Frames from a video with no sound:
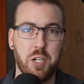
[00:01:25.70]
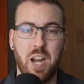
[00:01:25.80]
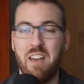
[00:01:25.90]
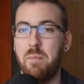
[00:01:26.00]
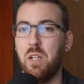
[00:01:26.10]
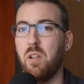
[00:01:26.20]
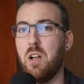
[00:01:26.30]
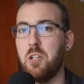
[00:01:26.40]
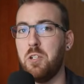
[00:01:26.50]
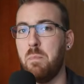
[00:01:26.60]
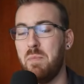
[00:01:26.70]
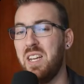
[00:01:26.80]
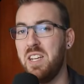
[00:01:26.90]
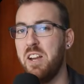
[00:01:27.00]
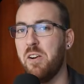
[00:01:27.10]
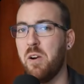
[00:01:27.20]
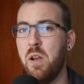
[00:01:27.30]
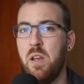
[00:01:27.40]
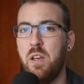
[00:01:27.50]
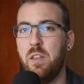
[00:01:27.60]
have been launched mid-year
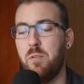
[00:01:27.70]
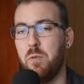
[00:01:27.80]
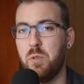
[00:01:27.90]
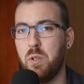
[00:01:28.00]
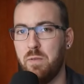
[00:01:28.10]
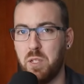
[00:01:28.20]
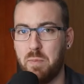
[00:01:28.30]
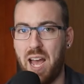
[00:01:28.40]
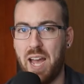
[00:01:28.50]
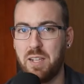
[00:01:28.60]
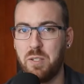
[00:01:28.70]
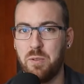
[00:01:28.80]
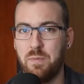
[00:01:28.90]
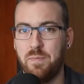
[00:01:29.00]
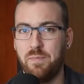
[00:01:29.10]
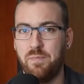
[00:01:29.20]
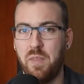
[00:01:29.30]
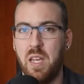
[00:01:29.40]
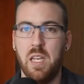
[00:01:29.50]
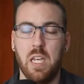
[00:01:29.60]
through service packs.
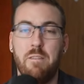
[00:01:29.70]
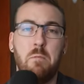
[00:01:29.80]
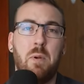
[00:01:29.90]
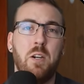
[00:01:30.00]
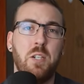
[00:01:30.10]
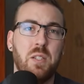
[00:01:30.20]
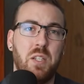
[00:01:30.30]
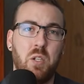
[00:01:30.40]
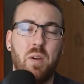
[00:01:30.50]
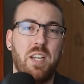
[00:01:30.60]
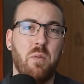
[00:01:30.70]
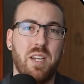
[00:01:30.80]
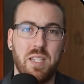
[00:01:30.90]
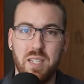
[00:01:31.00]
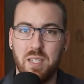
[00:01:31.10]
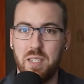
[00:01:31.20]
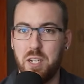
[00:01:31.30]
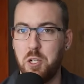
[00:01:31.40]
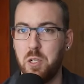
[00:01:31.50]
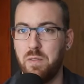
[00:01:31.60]
If you purchase the 2026 edition of